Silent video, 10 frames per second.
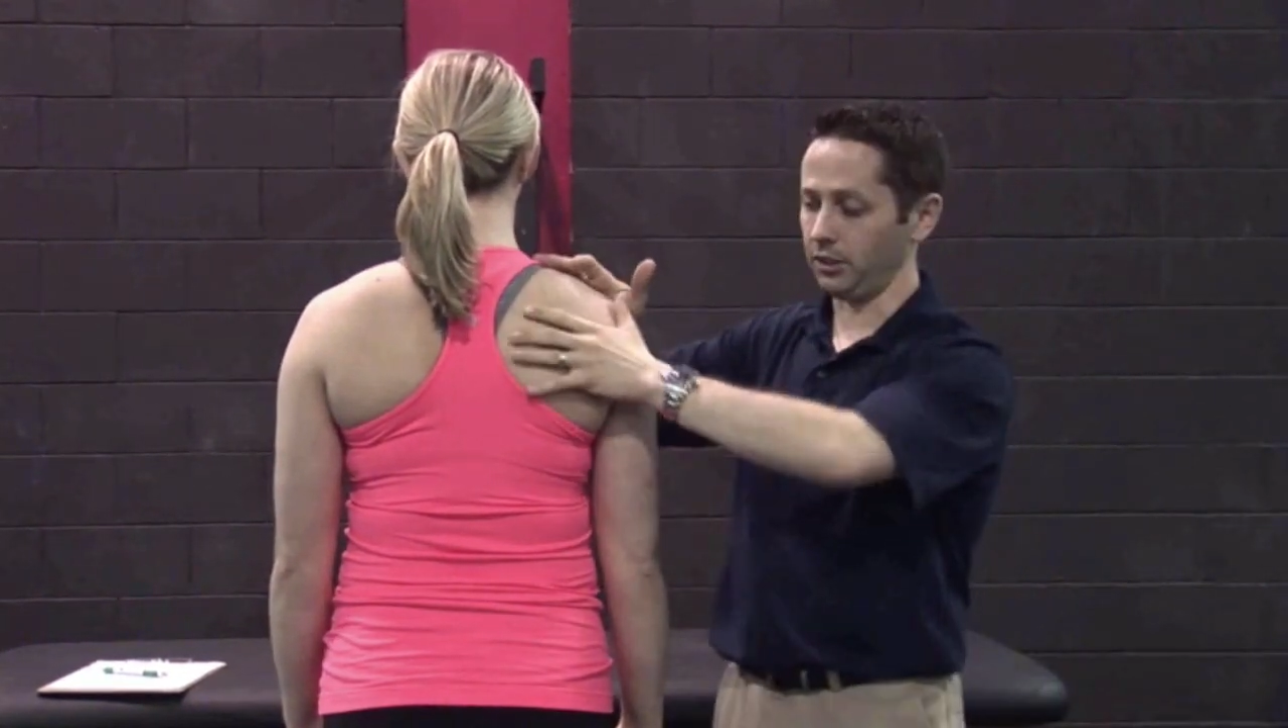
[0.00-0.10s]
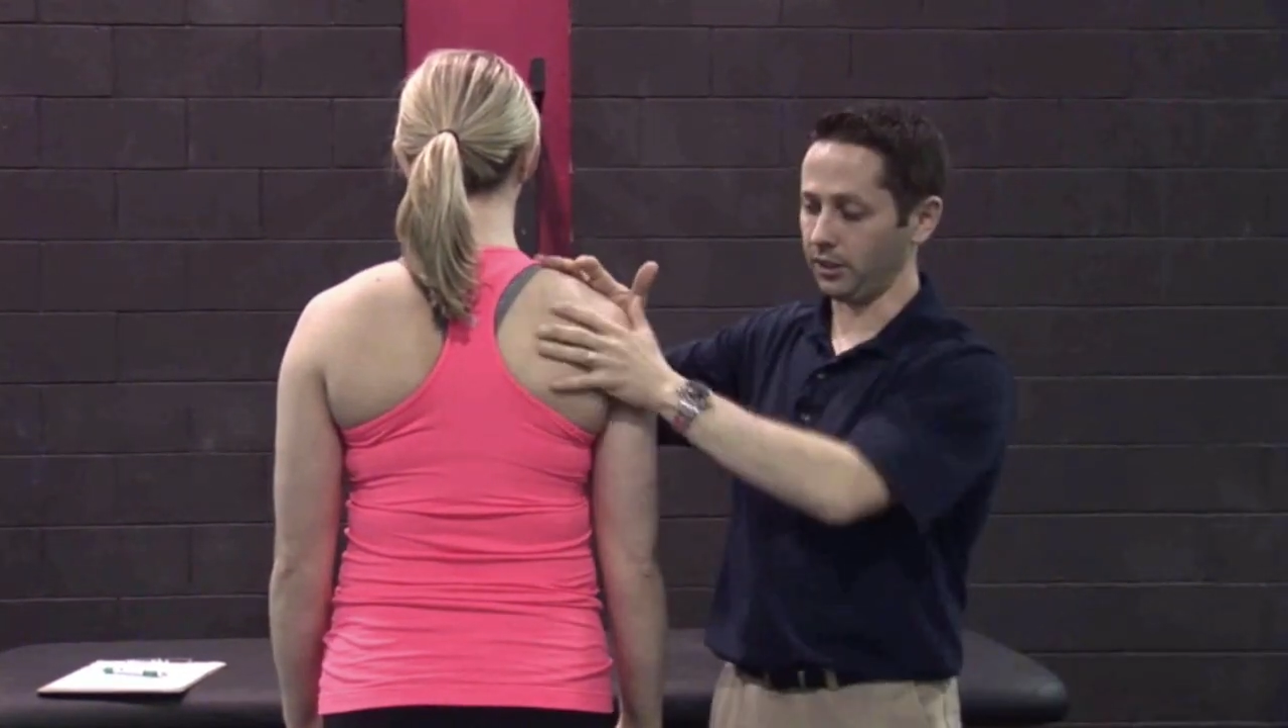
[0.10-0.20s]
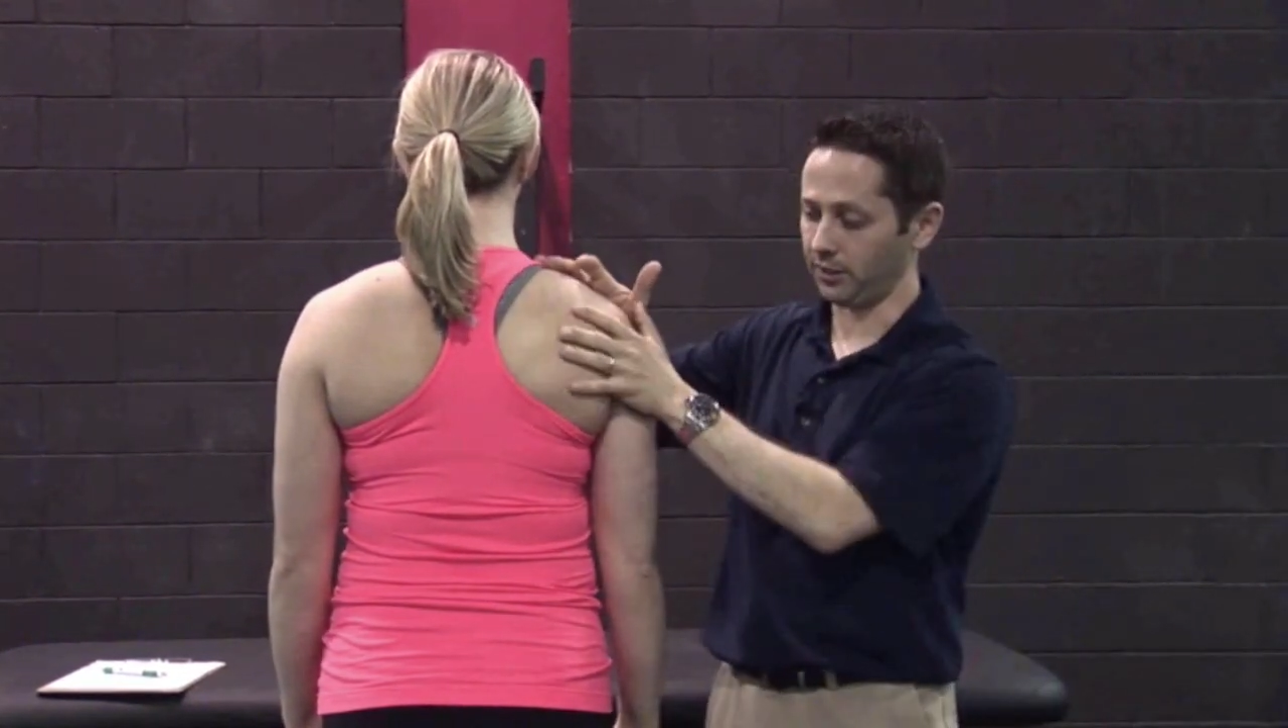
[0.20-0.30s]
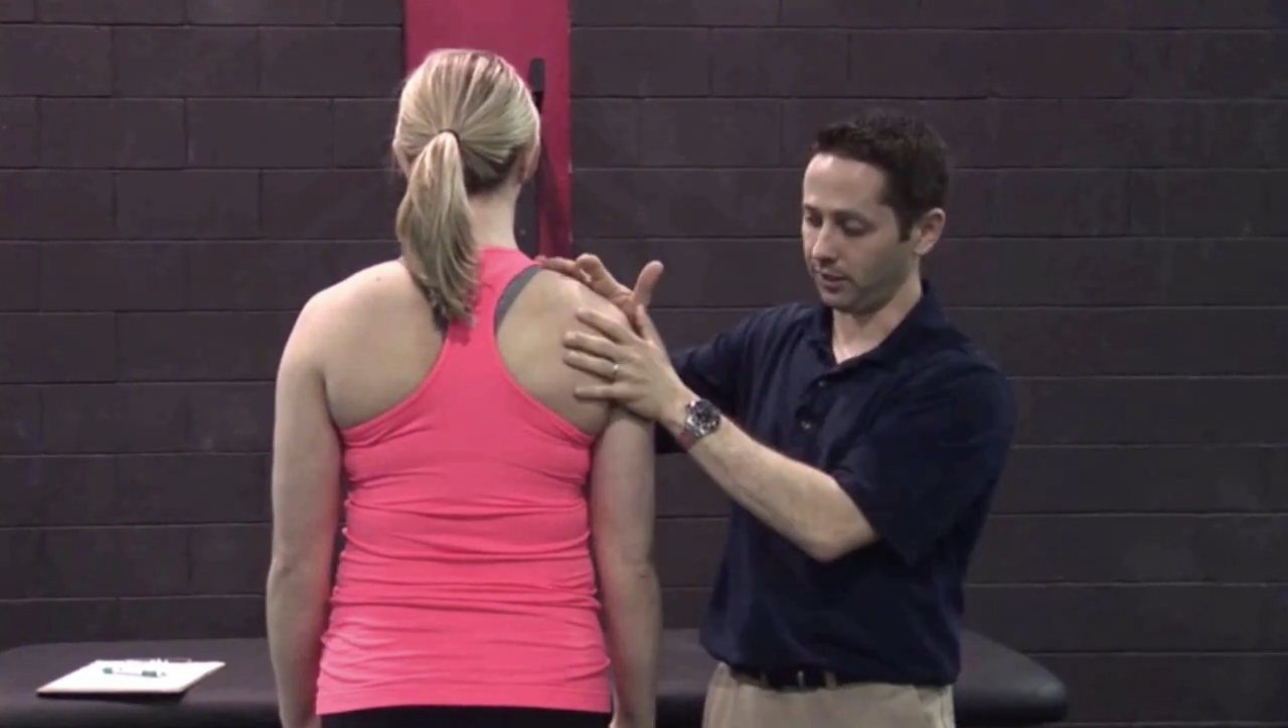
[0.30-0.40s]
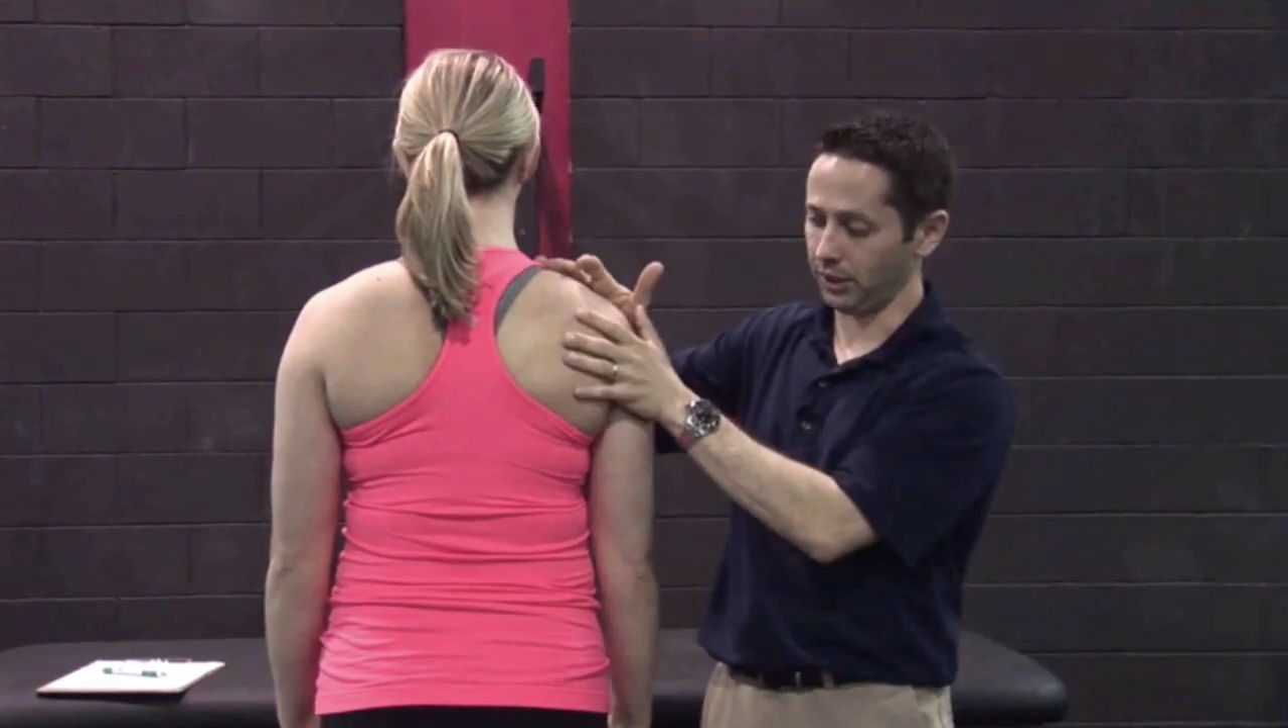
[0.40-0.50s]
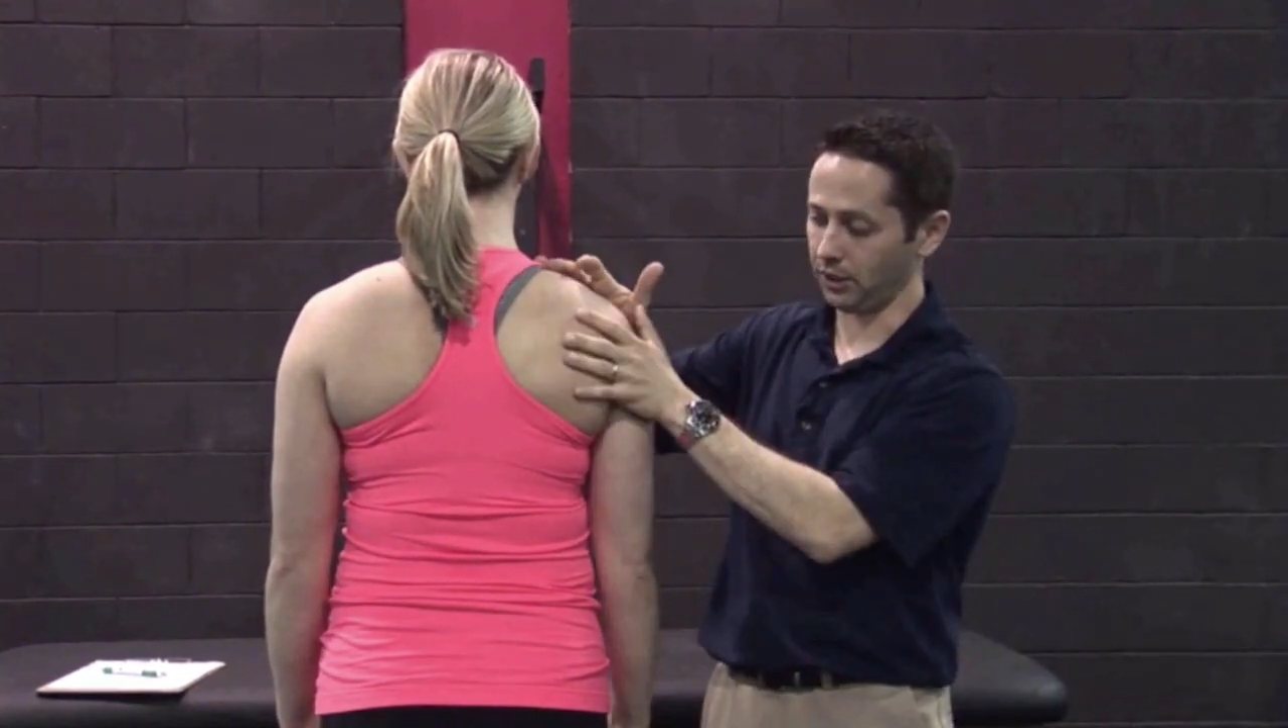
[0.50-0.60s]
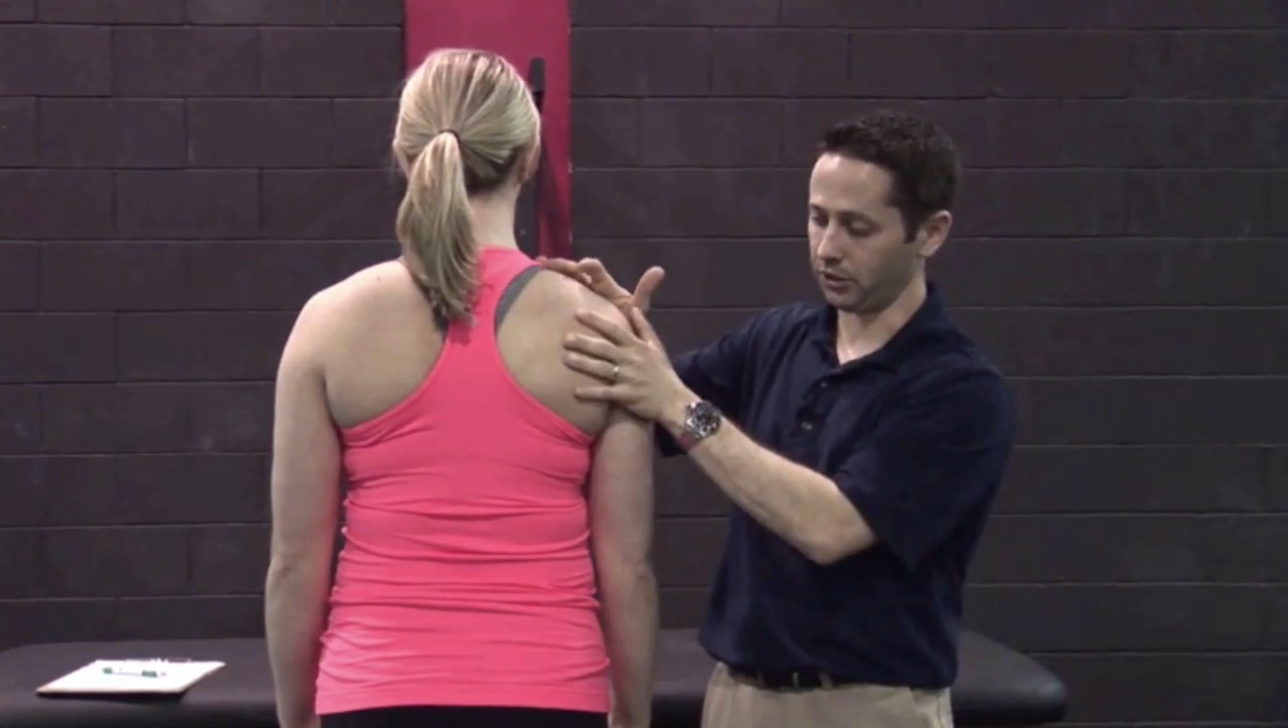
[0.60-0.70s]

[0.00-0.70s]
You can see her